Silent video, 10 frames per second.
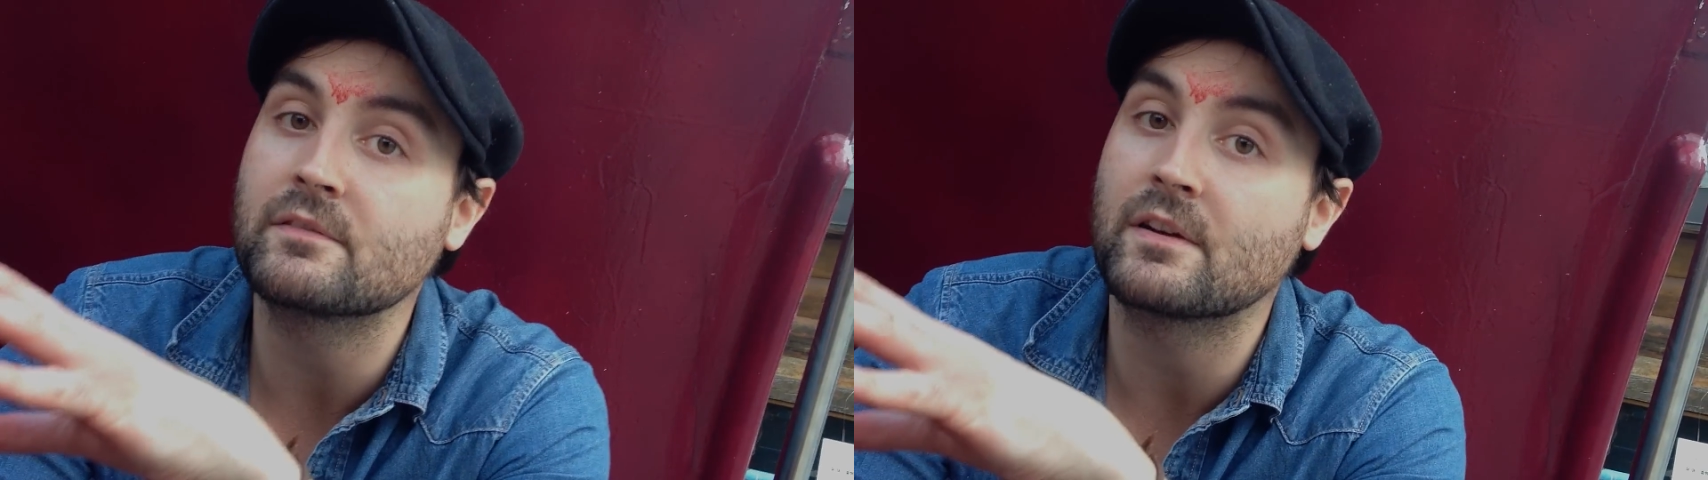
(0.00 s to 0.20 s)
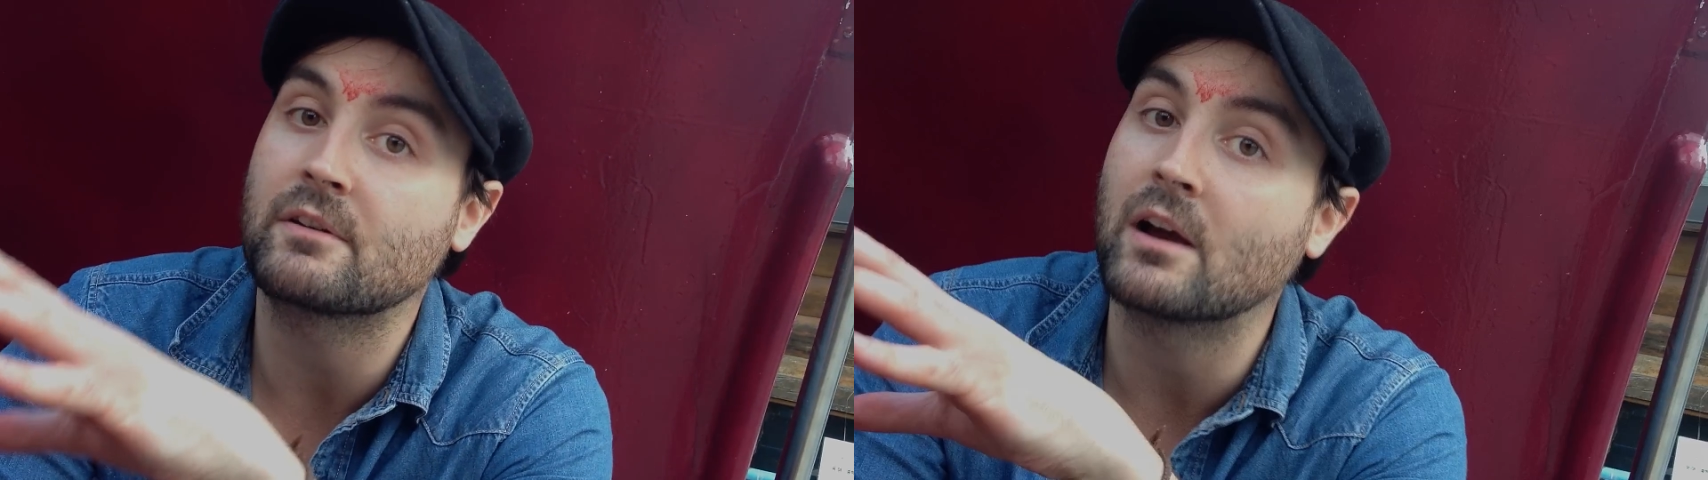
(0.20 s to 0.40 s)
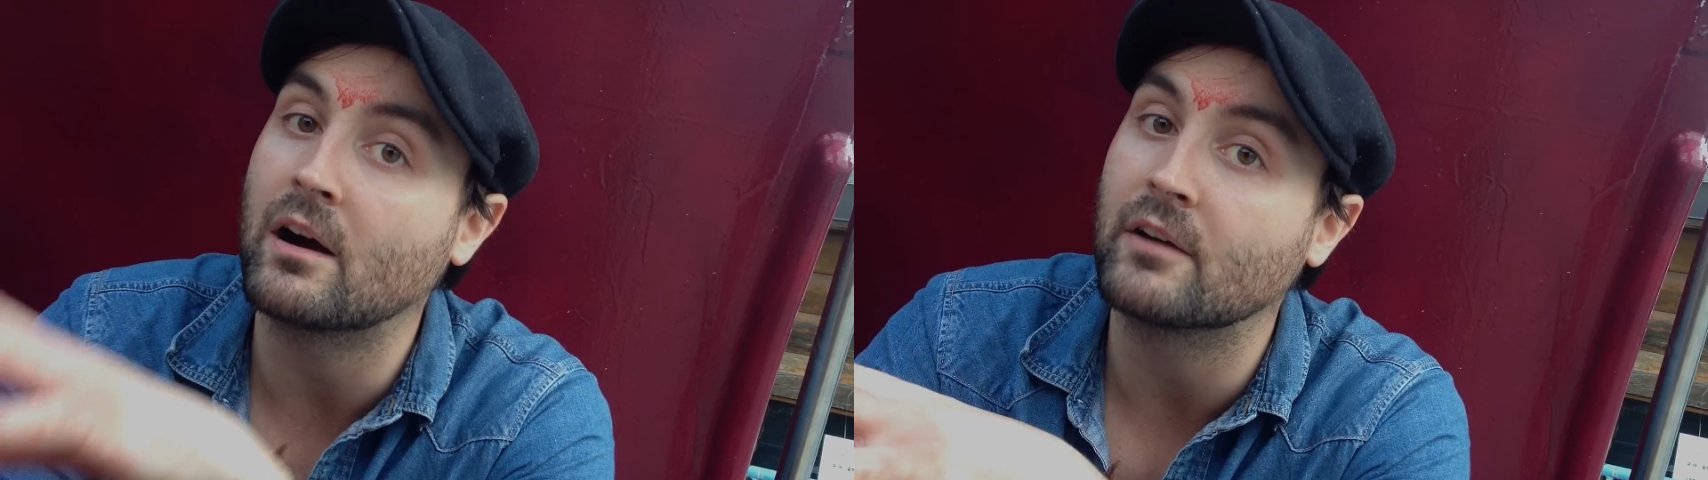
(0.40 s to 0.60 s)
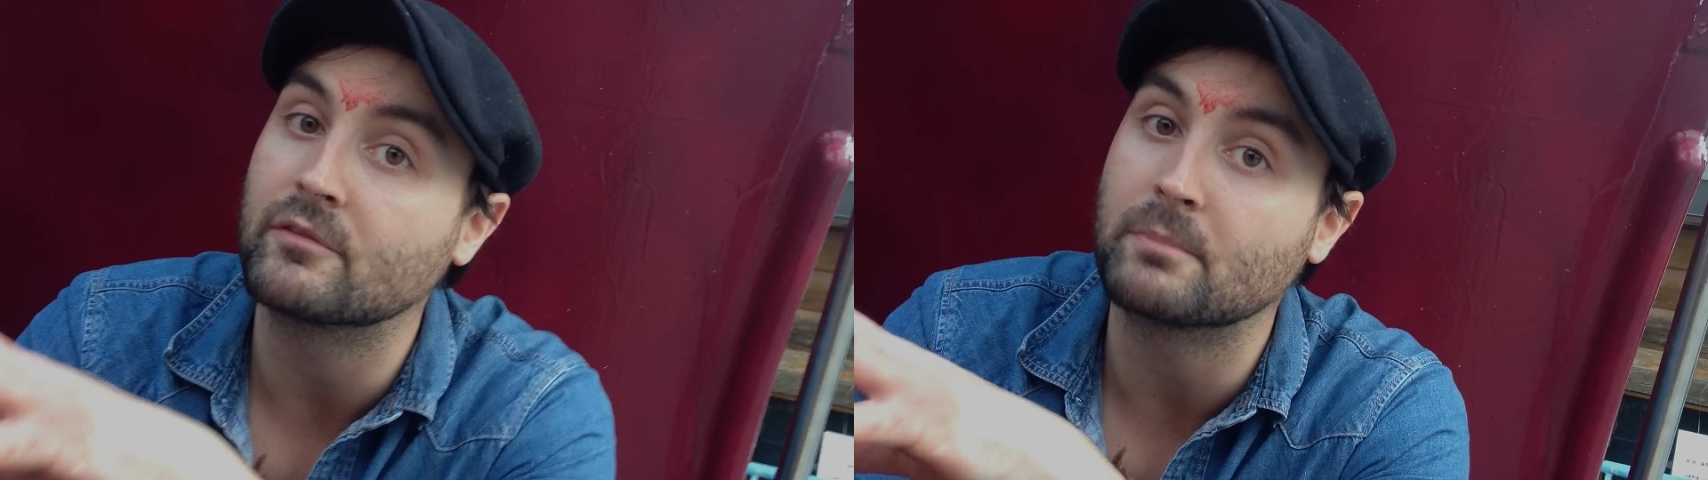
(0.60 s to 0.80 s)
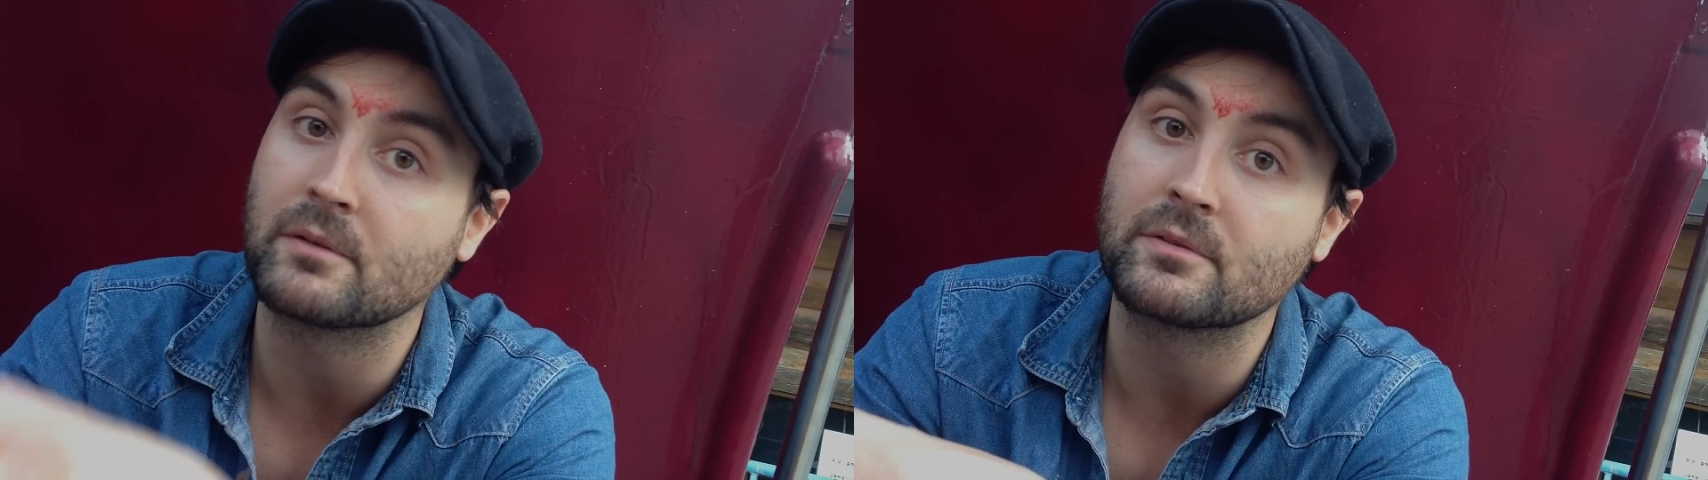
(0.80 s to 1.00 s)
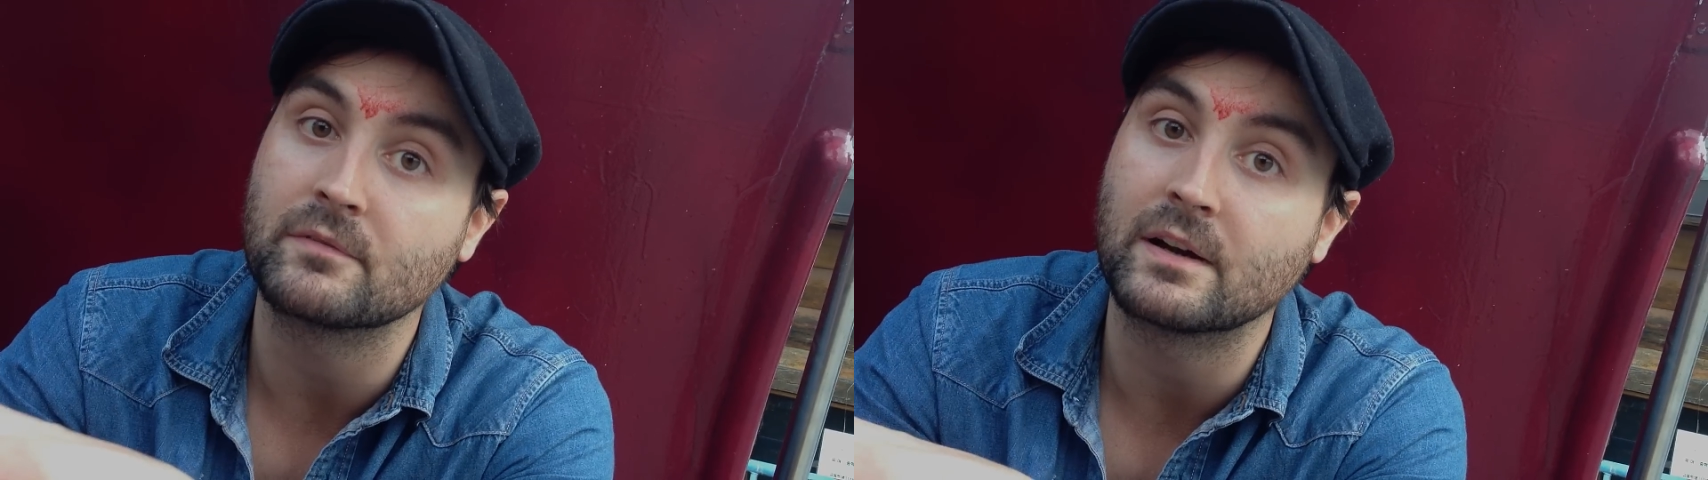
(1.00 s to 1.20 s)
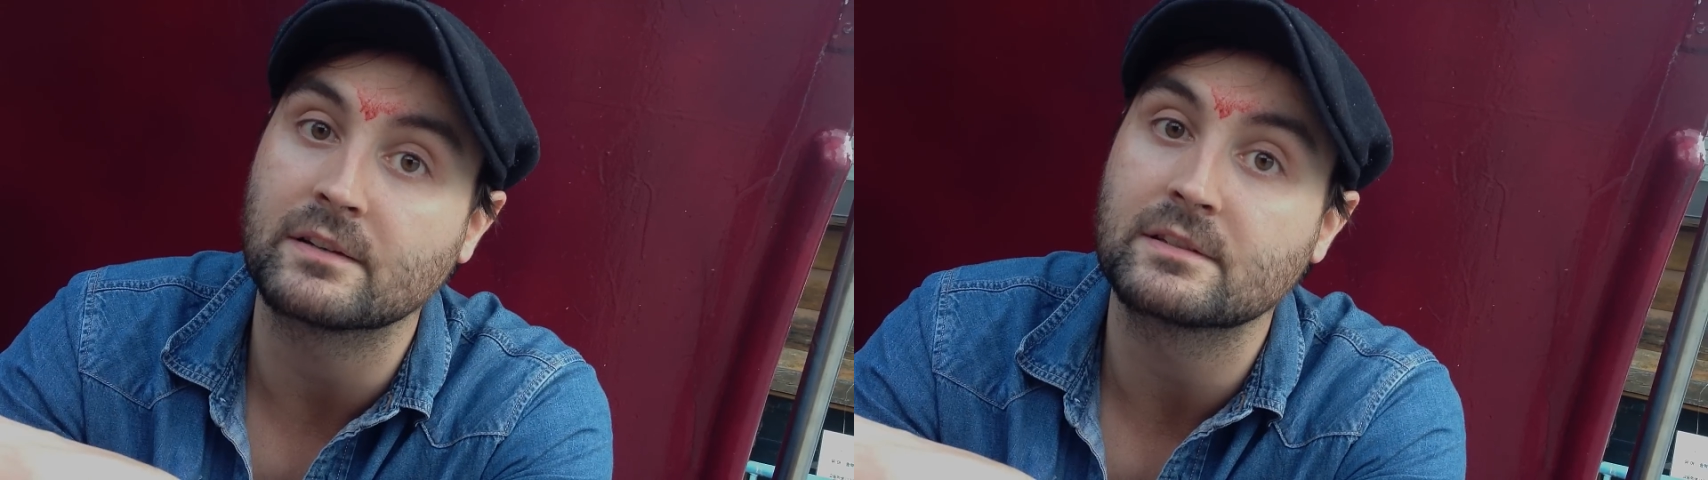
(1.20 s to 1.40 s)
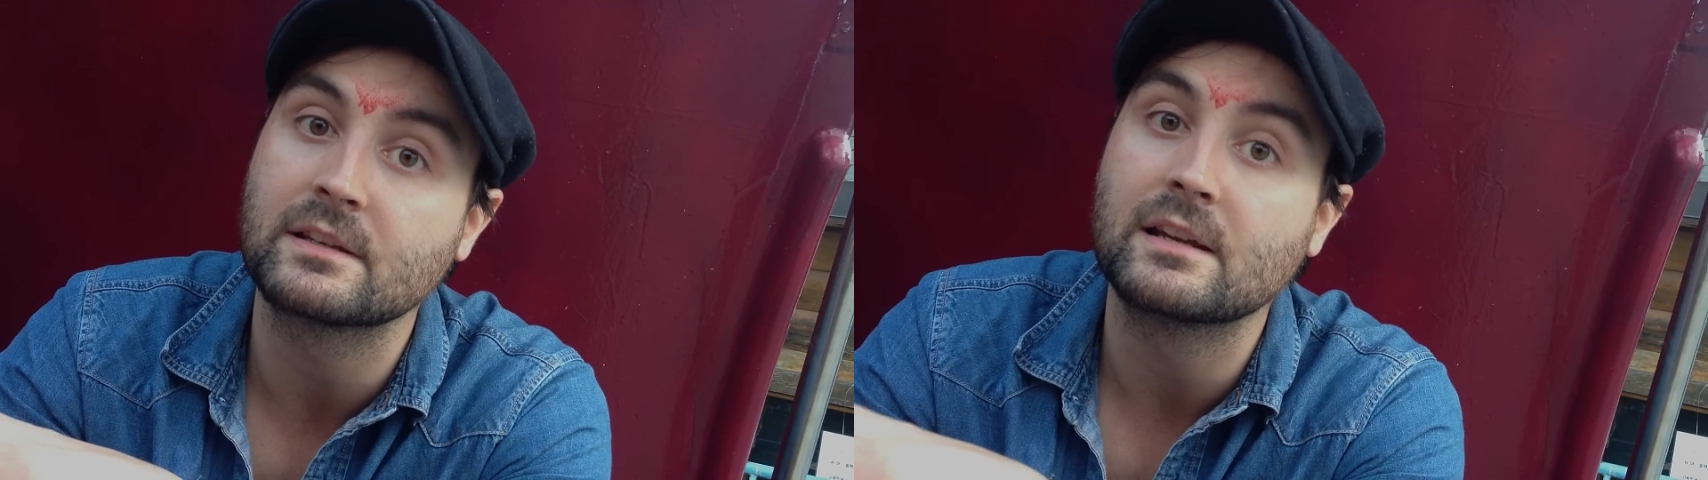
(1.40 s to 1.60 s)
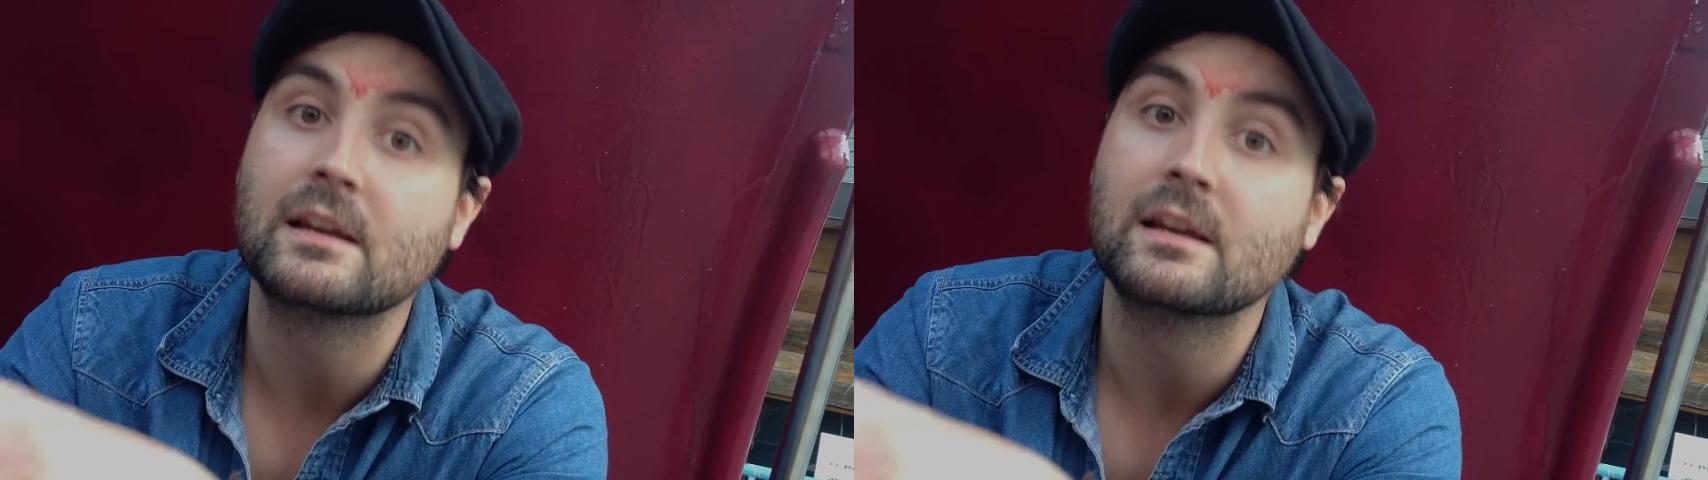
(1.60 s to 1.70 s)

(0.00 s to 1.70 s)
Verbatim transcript: very hard for both of us,